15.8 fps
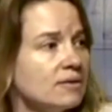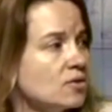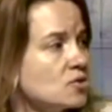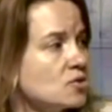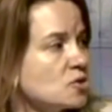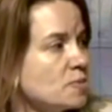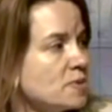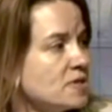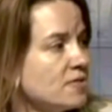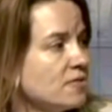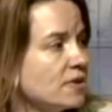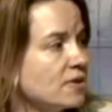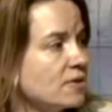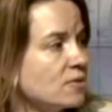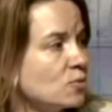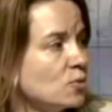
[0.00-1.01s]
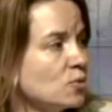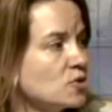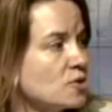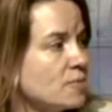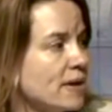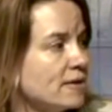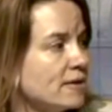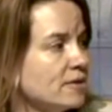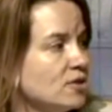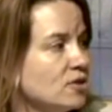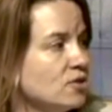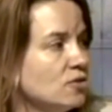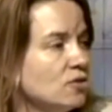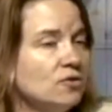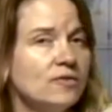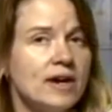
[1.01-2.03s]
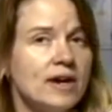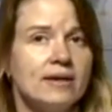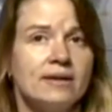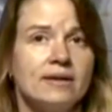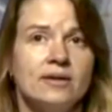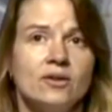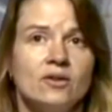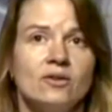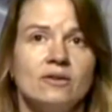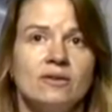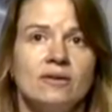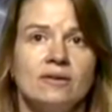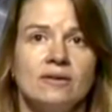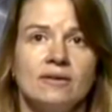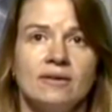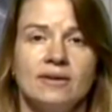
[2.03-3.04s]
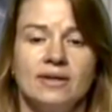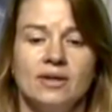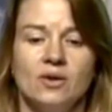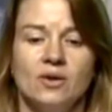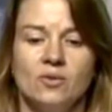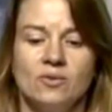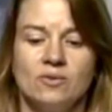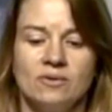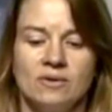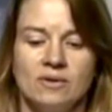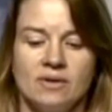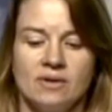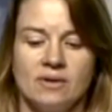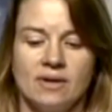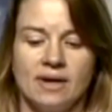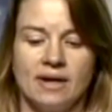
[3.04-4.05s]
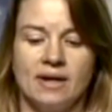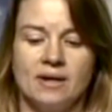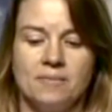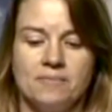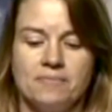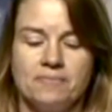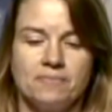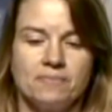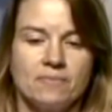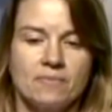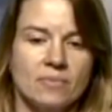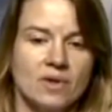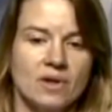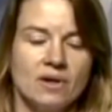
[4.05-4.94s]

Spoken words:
There's specific rules about you've got to kill a